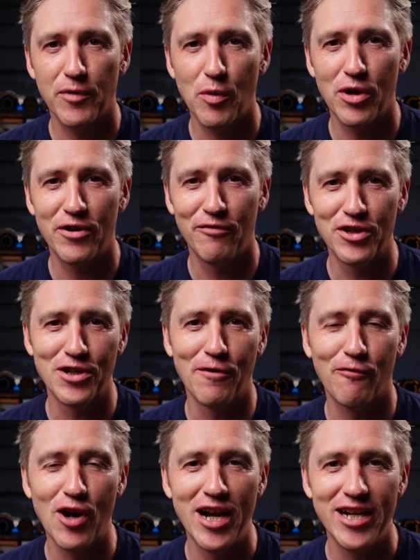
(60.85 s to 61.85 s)
I went to visit
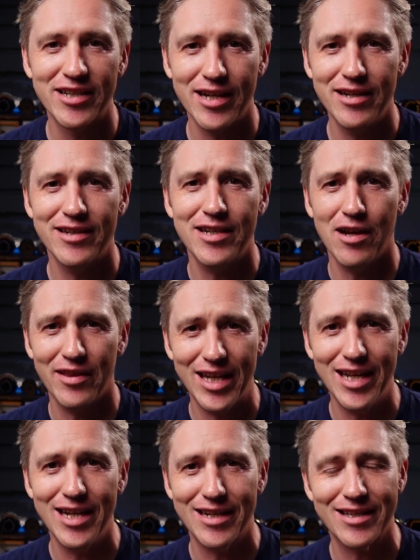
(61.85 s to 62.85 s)
a friend. He said, you see all
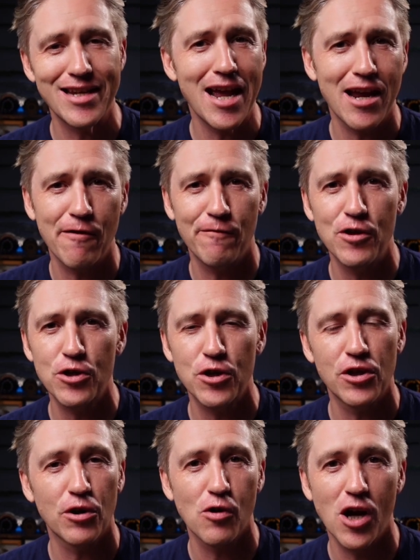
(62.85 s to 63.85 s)
the idiots snagging fish
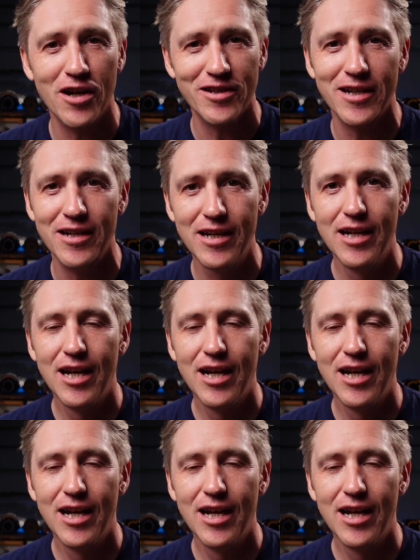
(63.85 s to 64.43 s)
at the crossing?